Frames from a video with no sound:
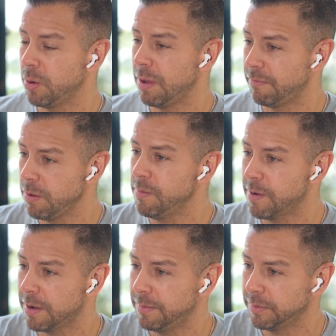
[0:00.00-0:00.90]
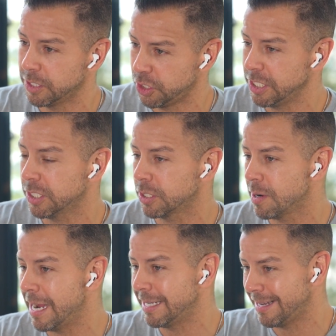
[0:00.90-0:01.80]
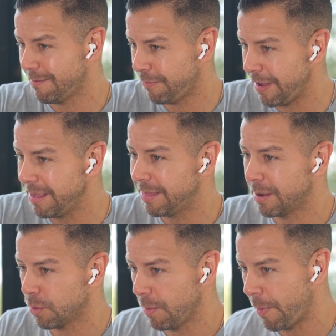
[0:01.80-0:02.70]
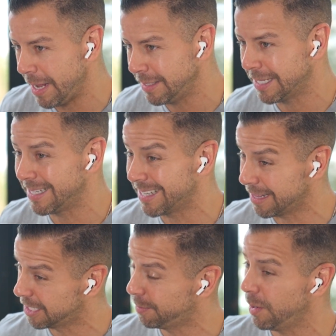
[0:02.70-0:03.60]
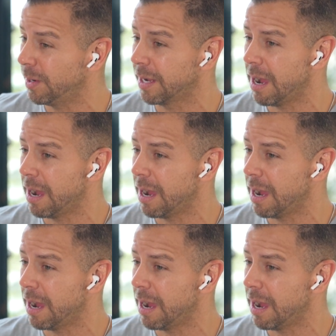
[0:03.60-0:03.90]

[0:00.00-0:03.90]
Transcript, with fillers: you, if you've come to Jesus Christ in faith and repentance, then the Spirit of